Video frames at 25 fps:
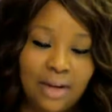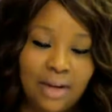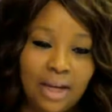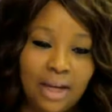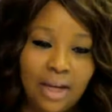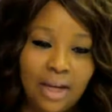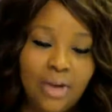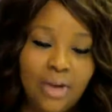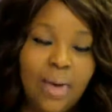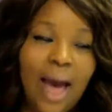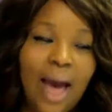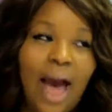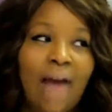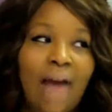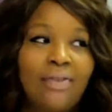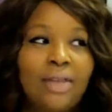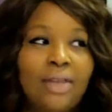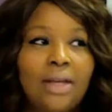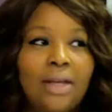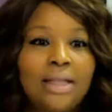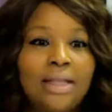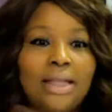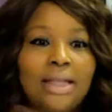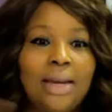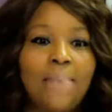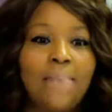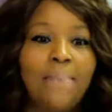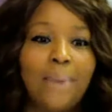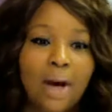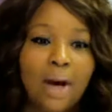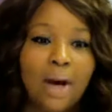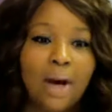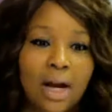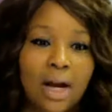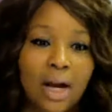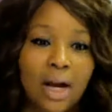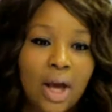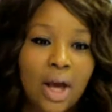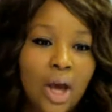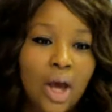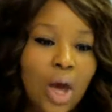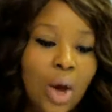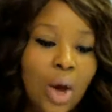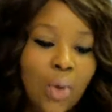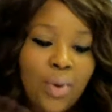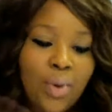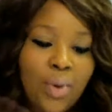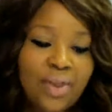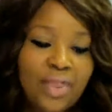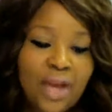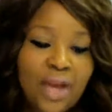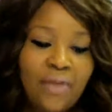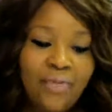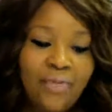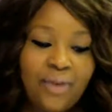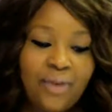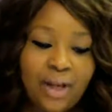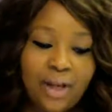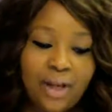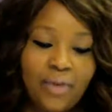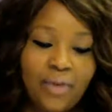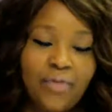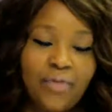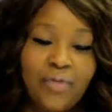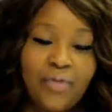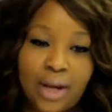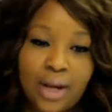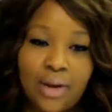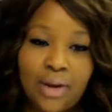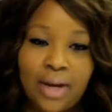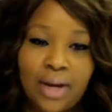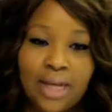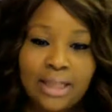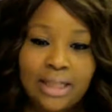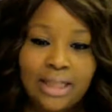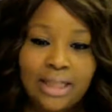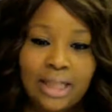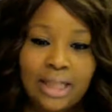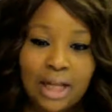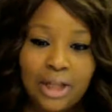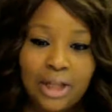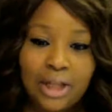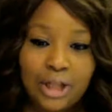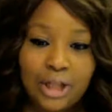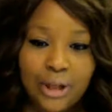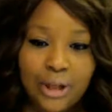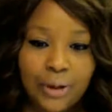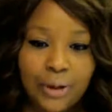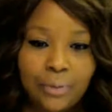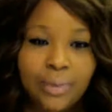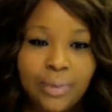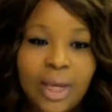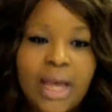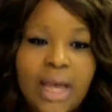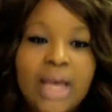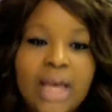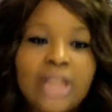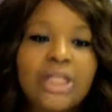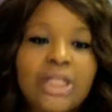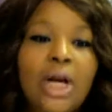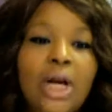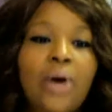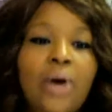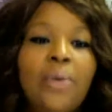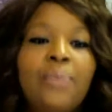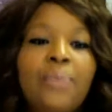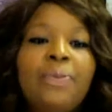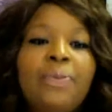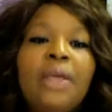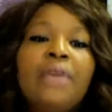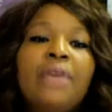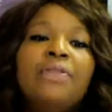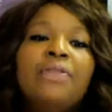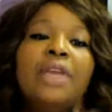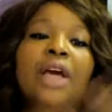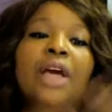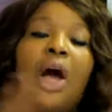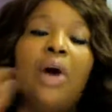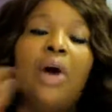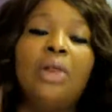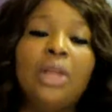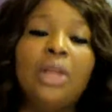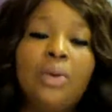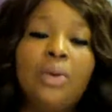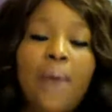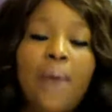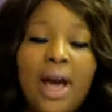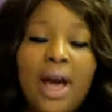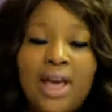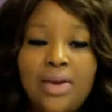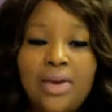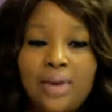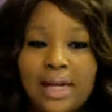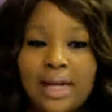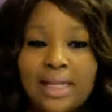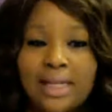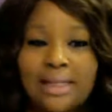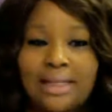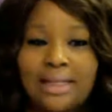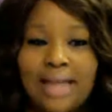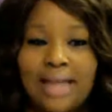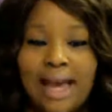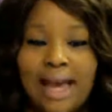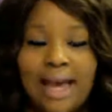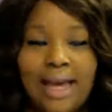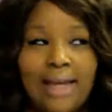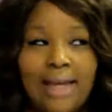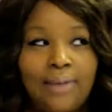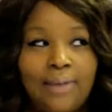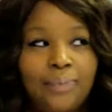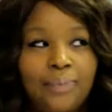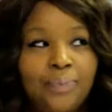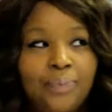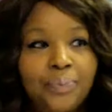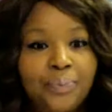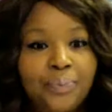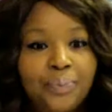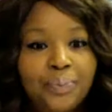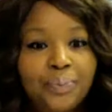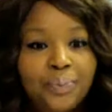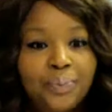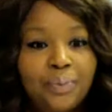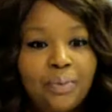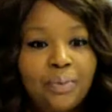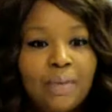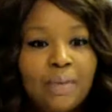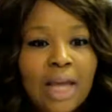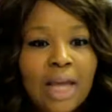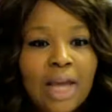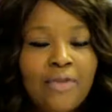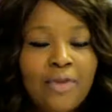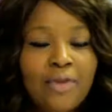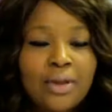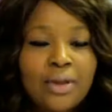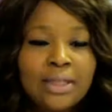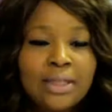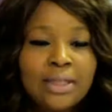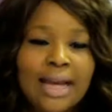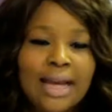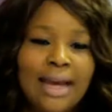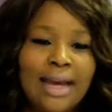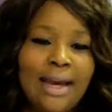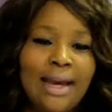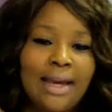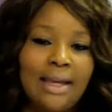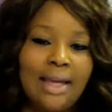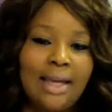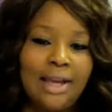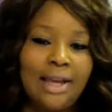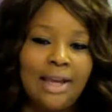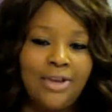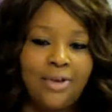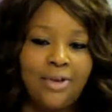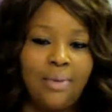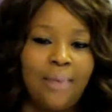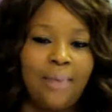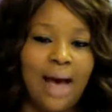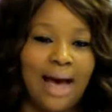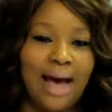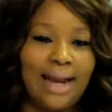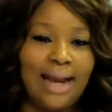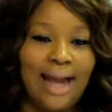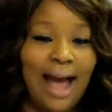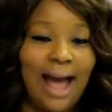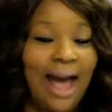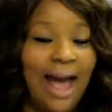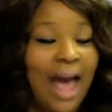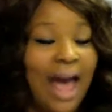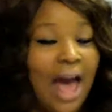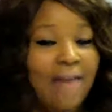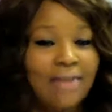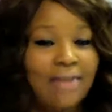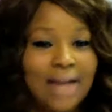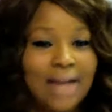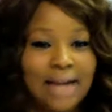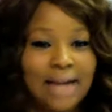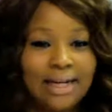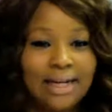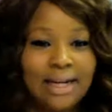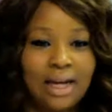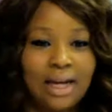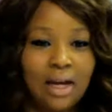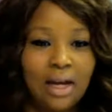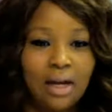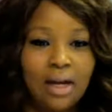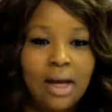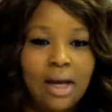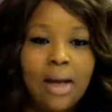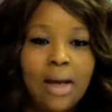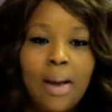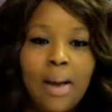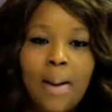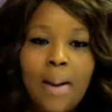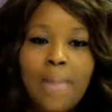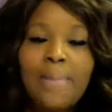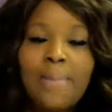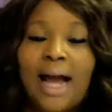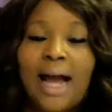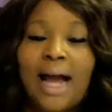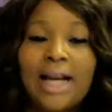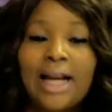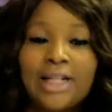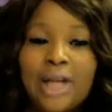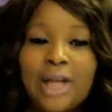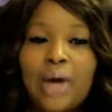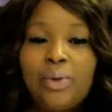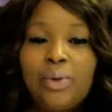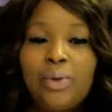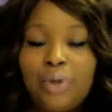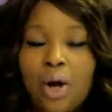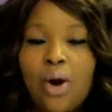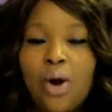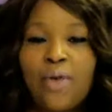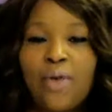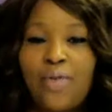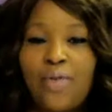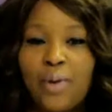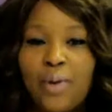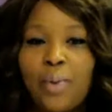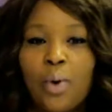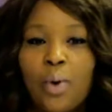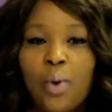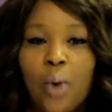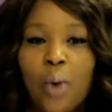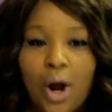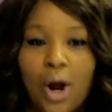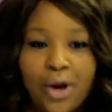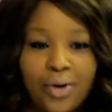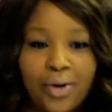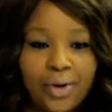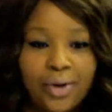You have to debunk what their fear is telling you. So the only way you can say, if you're saying in your mind, I have an idea, but I don't know if it will work.